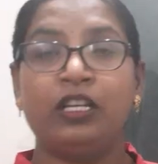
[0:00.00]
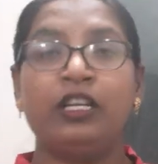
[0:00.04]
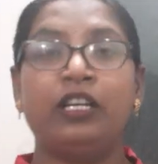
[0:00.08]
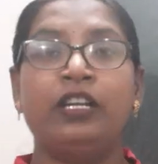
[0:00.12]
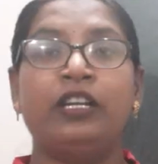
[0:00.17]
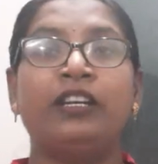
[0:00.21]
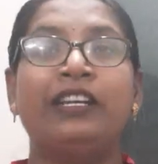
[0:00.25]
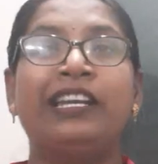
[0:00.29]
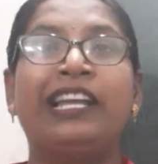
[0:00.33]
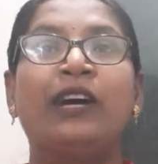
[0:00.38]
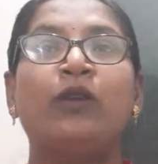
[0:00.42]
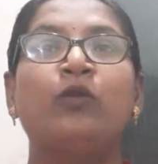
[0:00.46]

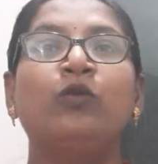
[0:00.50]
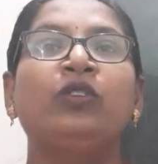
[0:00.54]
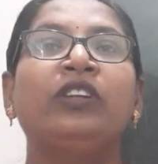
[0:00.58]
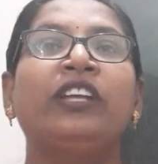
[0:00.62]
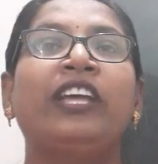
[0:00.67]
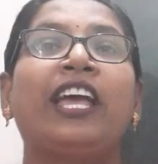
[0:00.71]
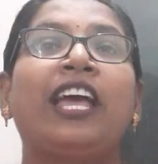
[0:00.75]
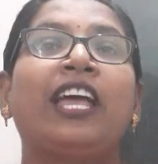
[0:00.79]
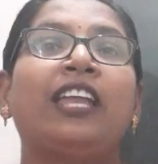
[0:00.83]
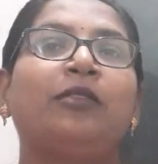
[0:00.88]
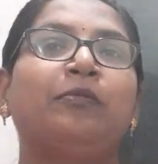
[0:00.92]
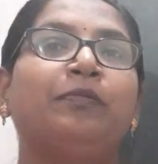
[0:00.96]
Noun
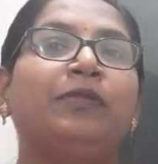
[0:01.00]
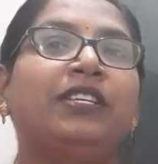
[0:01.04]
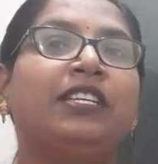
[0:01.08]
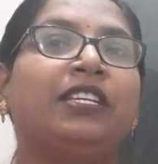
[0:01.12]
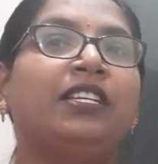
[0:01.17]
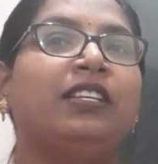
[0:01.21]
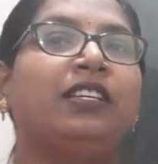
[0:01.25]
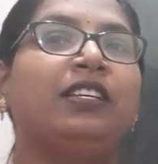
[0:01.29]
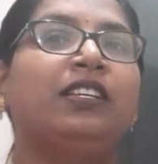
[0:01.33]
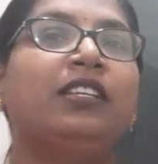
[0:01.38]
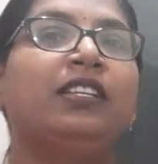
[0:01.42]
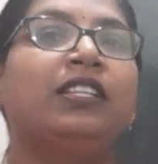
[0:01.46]
can
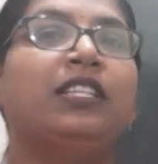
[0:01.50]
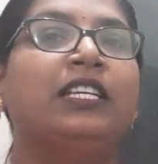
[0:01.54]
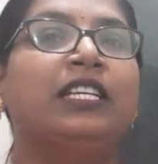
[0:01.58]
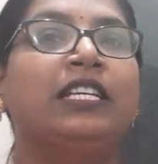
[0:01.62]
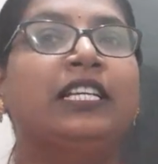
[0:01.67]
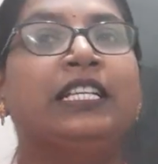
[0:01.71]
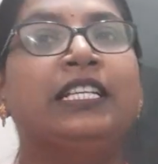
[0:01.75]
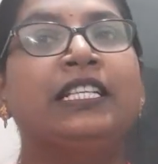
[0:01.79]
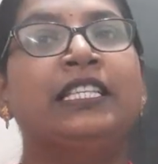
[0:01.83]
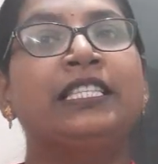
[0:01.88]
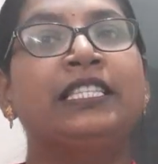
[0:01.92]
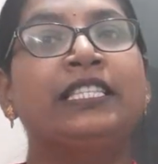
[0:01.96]
be
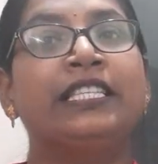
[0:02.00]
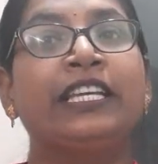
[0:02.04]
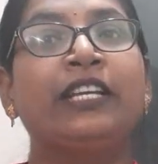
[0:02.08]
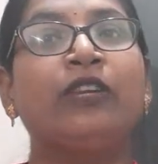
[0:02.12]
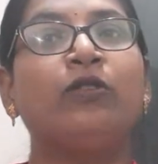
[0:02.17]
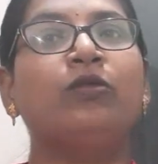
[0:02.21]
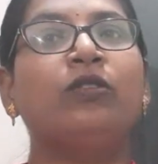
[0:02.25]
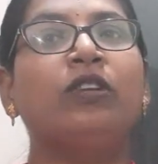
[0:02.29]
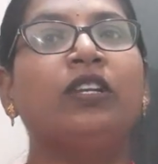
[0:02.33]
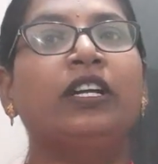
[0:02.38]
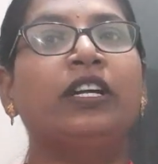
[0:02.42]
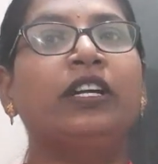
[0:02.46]

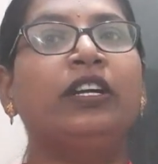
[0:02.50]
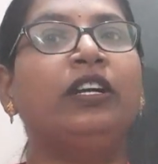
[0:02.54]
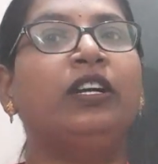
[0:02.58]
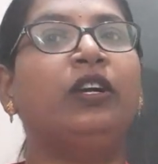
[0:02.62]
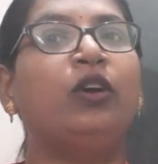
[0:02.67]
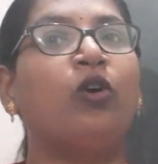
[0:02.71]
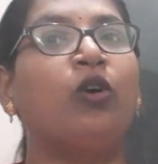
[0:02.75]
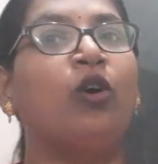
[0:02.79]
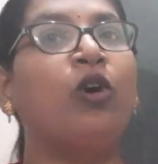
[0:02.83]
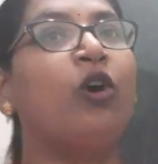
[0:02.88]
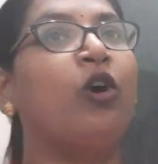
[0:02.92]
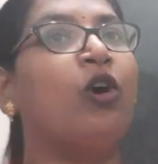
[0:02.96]
singular
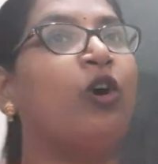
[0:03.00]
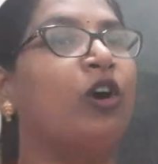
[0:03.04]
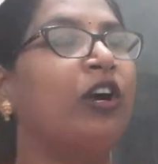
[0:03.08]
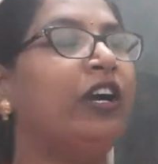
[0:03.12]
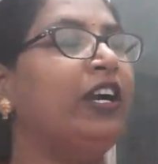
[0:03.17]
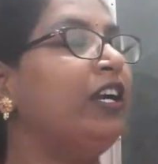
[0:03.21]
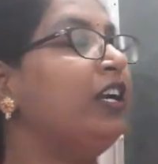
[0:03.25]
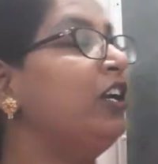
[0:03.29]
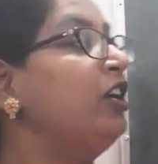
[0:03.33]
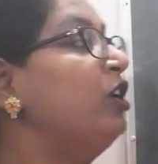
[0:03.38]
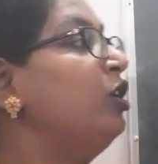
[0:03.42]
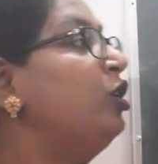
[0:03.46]

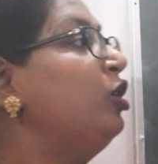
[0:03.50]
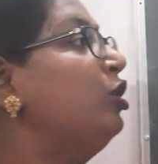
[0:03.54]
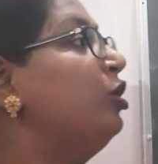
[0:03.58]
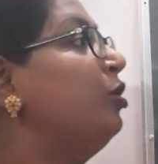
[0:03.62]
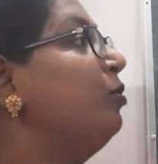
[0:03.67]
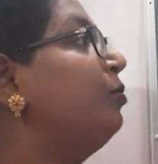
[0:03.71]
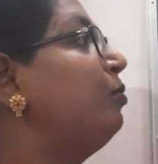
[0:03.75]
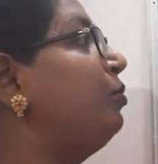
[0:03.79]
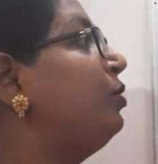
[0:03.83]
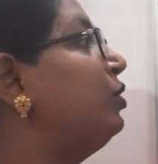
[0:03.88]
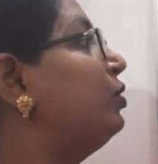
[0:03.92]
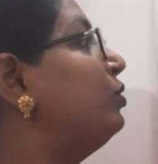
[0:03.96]
or
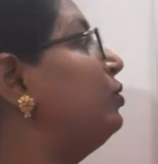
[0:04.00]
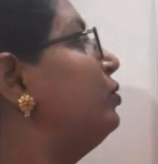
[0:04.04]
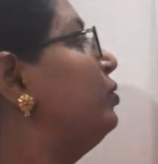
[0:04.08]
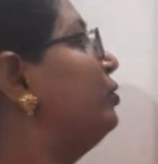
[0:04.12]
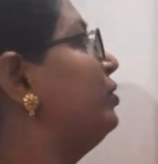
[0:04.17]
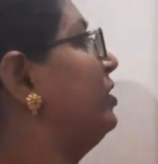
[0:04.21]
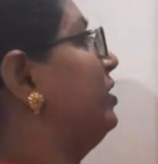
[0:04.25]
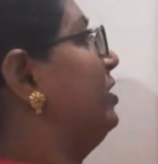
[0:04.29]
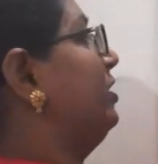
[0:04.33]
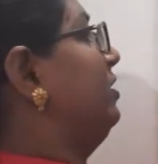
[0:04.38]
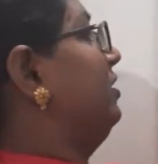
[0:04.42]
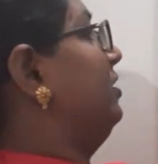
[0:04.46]

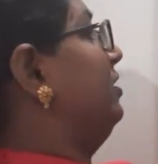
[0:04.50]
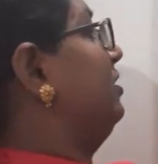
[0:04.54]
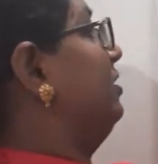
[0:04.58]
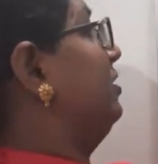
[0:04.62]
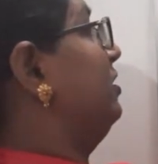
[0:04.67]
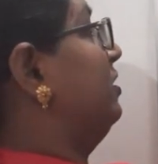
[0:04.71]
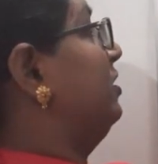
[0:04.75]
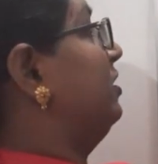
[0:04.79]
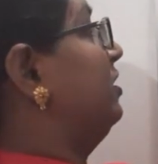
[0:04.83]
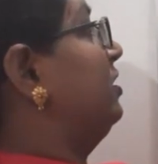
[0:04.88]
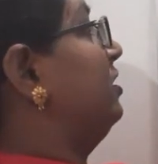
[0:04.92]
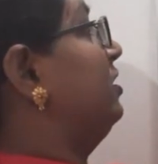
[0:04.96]
plural.
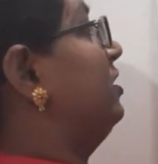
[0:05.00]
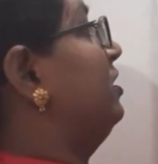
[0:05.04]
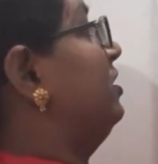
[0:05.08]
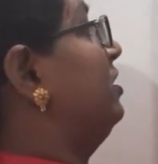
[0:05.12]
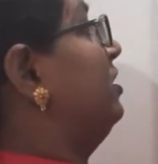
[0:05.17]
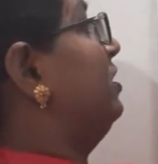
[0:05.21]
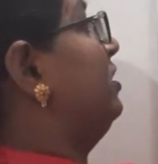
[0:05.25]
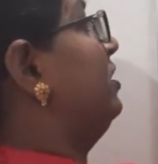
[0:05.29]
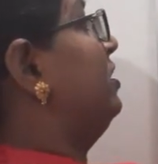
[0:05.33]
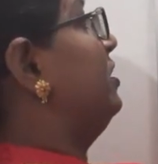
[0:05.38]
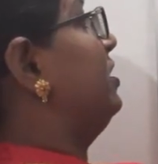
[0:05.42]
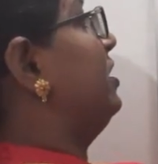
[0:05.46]

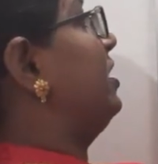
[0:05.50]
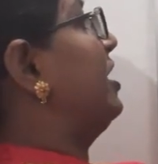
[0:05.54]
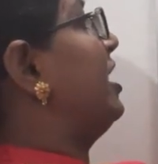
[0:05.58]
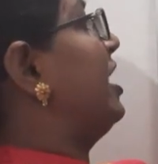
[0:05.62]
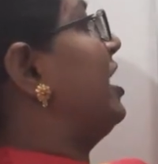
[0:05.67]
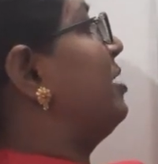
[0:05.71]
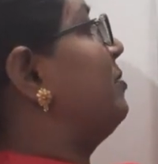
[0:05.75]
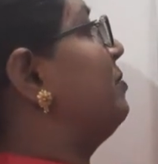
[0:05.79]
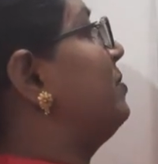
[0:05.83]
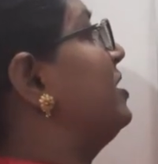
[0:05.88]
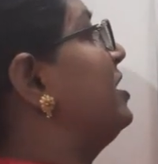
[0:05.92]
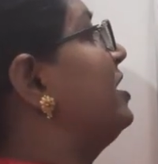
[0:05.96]
There
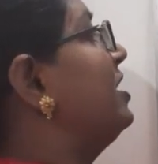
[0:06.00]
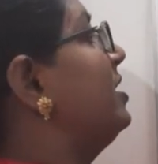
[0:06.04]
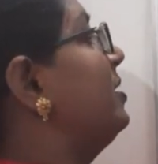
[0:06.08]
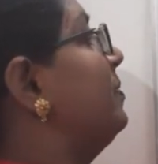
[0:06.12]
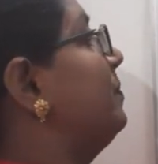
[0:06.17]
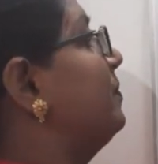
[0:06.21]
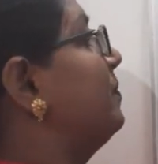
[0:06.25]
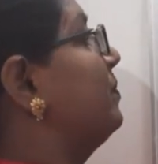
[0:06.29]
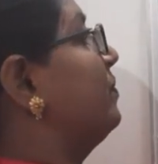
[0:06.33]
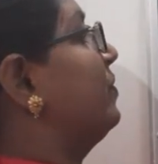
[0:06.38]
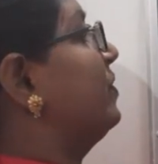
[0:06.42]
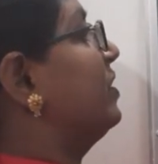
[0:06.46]
can be
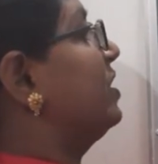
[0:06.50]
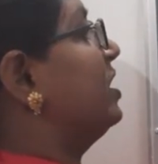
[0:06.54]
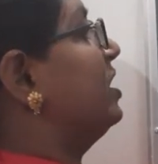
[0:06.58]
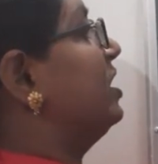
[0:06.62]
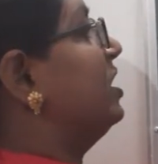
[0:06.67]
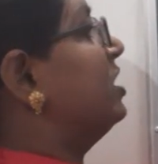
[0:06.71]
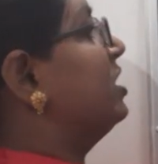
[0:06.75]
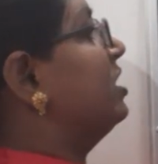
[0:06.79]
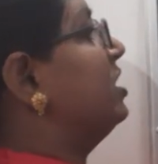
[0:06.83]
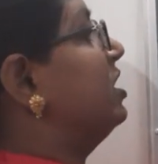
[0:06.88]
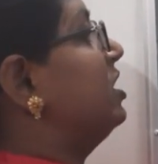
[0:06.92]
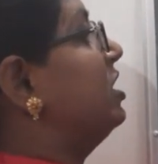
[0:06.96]

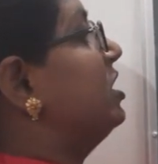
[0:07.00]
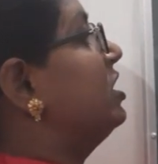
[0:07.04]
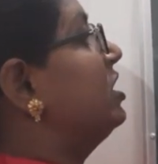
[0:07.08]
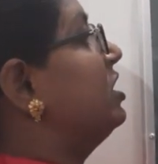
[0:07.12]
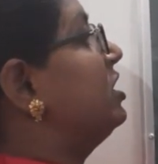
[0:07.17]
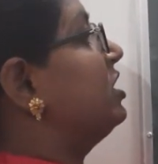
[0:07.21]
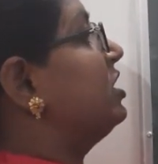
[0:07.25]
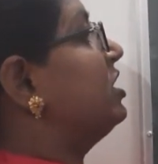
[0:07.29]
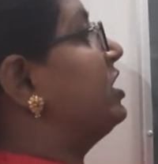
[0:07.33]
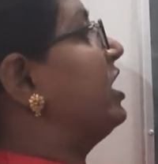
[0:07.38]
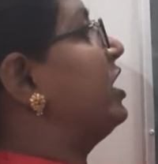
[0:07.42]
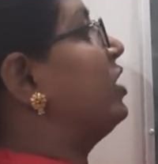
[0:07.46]

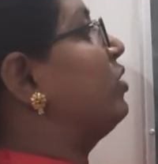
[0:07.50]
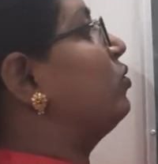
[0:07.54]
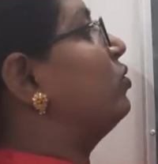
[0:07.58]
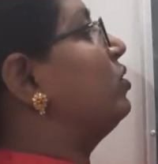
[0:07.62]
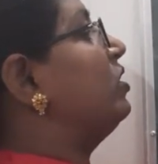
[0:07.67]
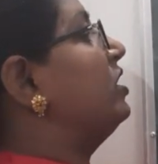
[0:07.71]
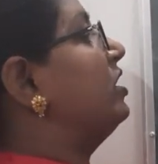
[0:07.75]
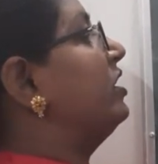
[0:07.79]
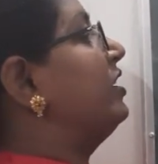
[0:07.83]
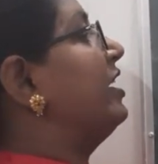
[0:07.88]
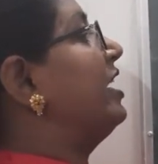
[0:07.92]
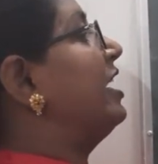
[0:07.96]

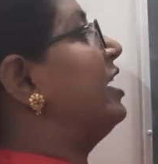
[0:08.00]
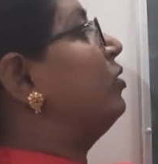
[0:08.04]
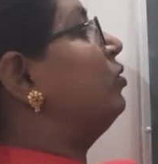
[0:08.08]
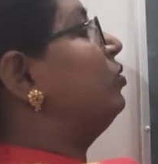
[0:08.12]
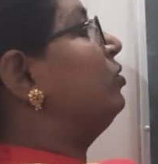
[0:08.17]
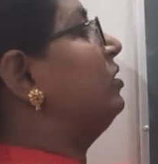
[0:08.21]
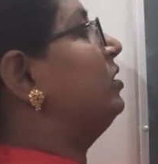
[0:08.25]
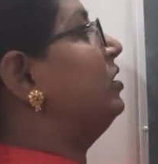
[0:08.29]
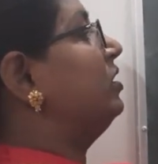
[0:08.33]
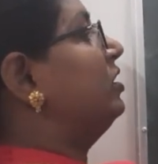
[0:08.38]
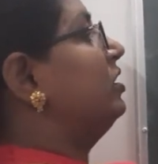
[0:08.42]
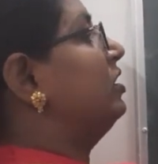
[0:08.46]
singular
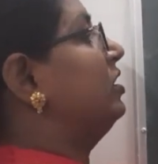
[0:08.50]
noun